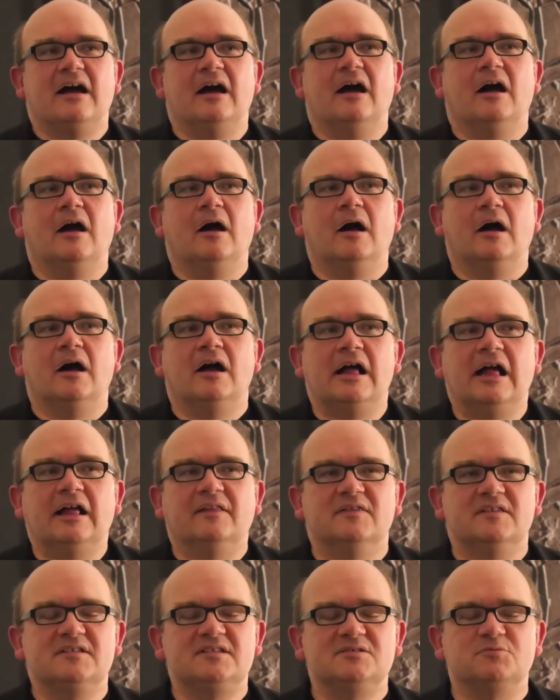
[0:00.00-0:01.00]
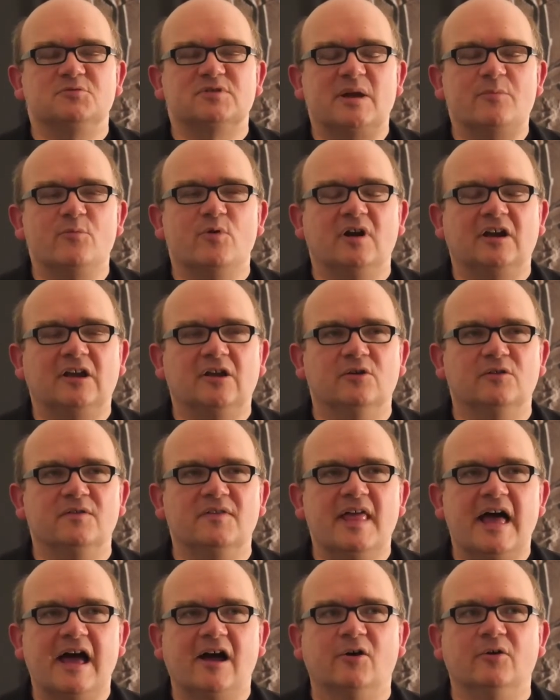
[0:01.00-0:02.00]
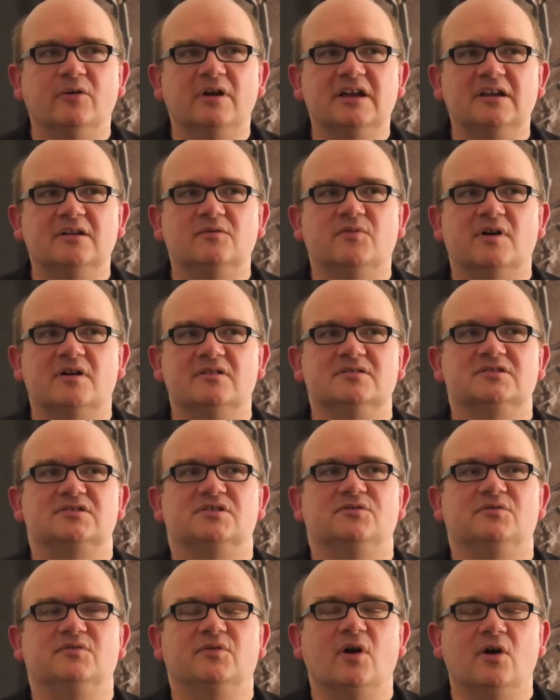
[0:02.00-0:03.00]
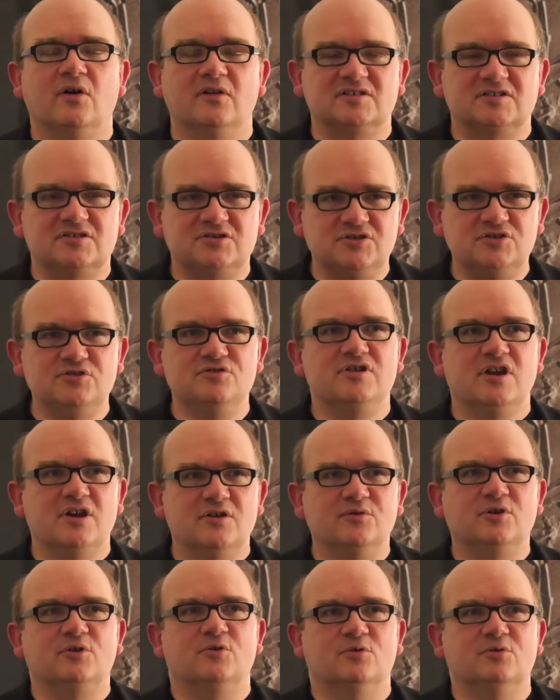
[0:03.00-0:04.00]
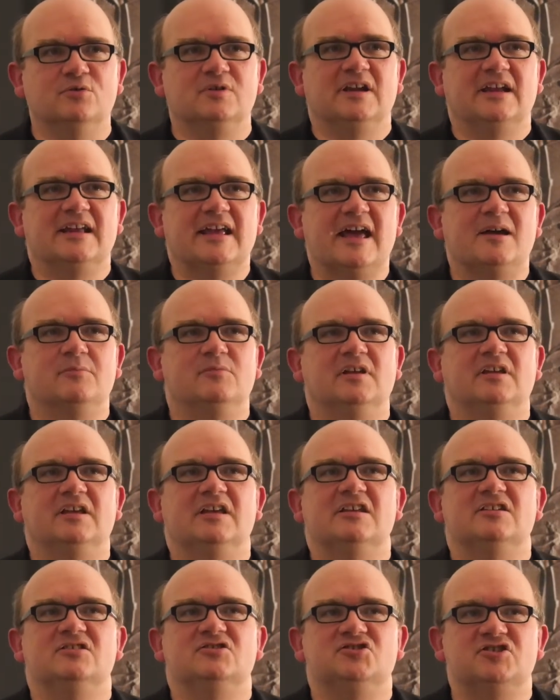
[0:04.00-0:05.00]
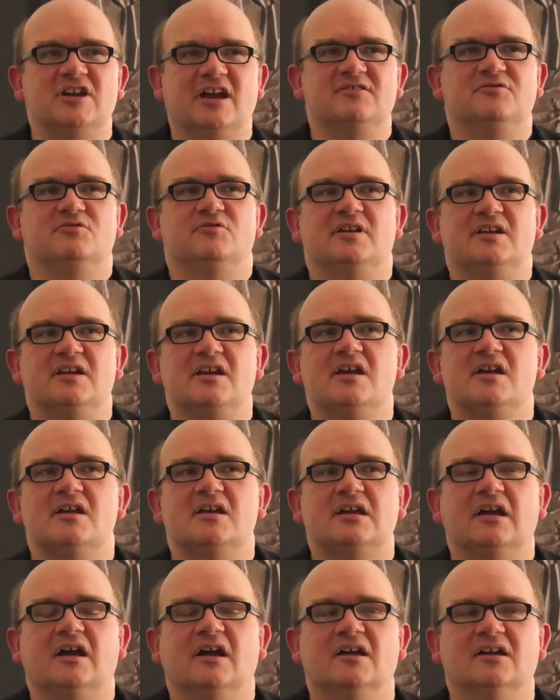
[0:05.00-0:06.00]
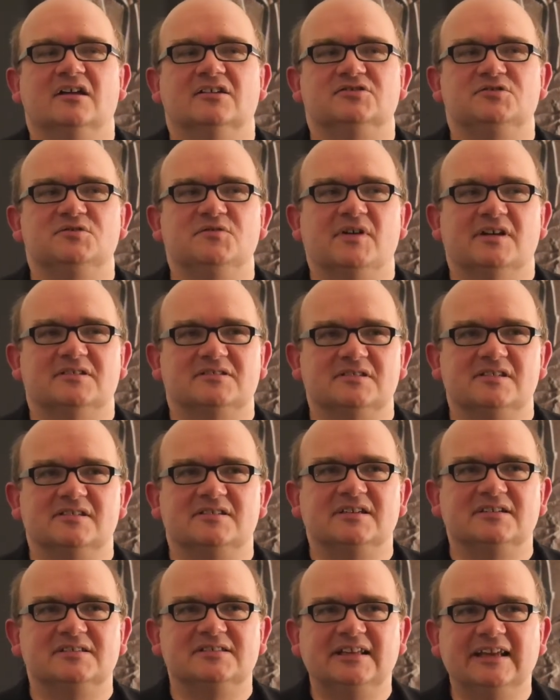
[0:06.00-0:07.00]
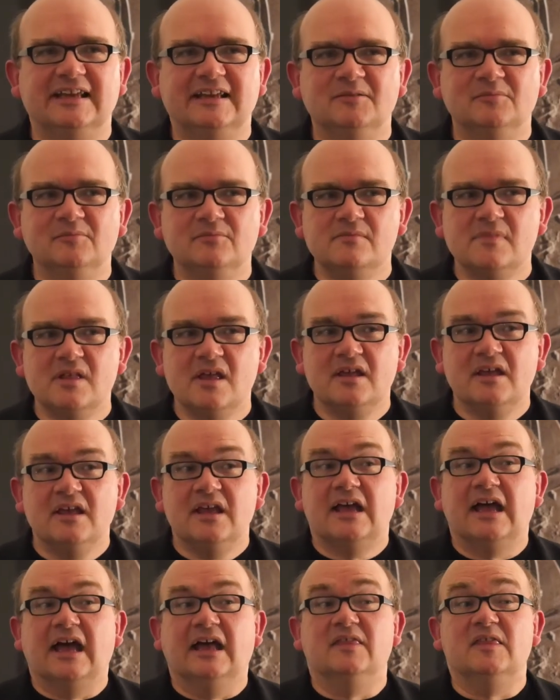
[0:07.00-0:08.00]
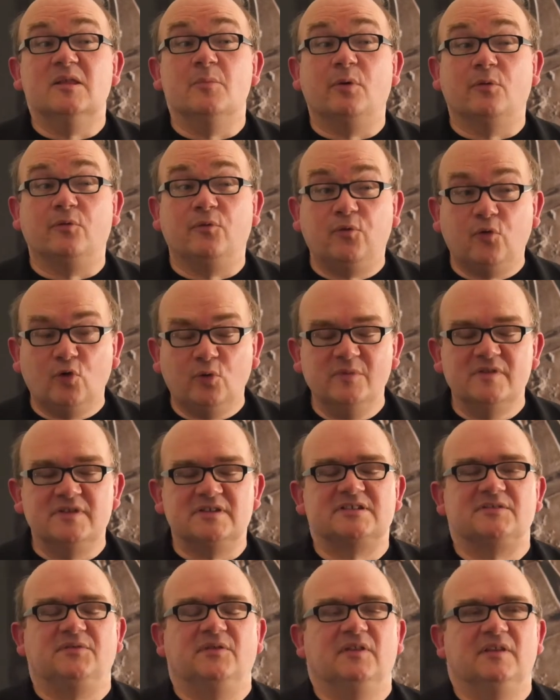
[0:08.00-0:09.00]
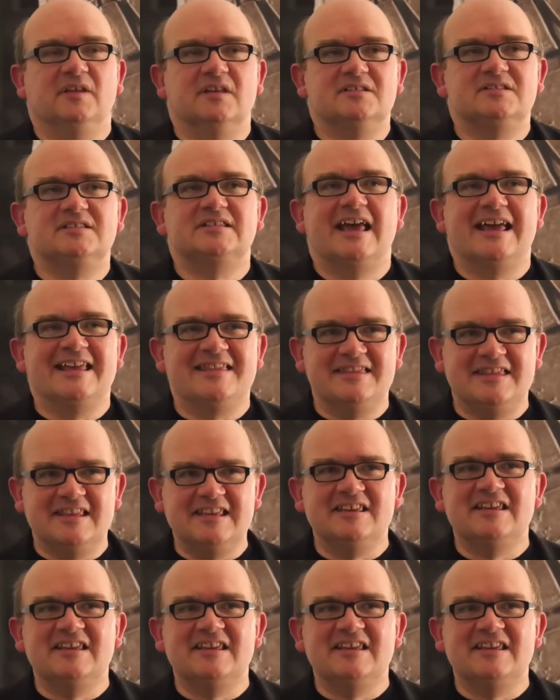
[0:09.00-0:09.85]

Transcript: And this is what I'm working on now in advance of a studio recording happening in January 2016. And the performance for this and